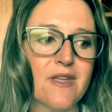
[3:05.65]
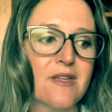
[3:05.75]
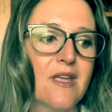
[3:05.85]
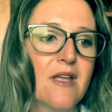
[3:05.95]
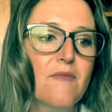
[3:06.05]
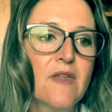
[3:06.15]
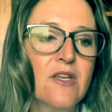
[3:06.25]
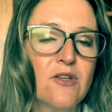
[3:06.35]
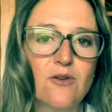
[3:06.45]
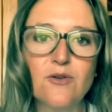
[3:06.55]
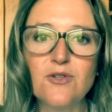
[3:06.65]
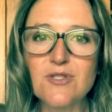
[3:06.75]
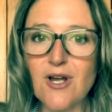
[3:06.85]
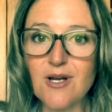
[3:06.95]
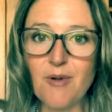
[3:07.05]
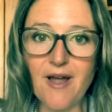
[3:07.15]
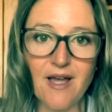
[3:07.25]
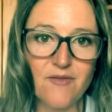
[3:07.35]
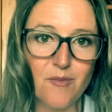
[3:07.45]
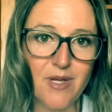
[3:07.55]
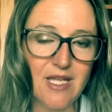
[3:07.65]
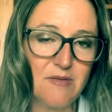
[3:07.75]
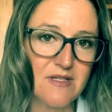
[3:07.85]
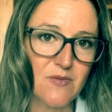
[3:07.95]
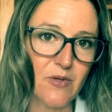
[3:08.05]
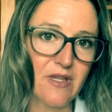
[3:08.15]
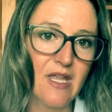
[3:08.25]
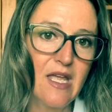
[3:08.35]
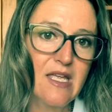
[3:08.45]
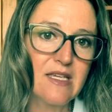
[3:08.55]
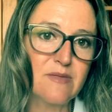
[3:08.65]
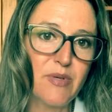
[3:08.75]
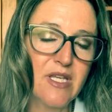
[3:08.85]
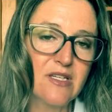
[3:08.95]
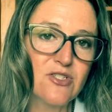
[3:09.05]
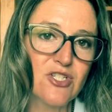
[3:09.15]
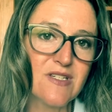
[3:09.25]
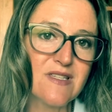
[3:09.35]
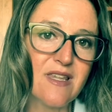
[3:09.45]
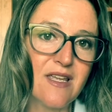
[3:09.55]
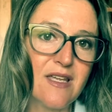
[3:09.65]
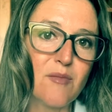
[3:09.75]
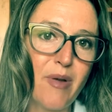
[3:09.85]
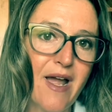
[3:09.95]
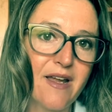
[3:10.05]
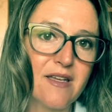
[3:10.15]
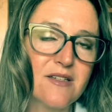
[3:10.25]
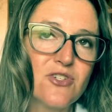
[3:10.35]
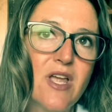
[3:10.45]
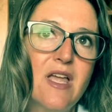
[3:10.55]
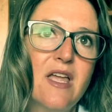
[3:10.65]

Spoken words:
And, you know, and you talk about having babies with, is because she's the it package.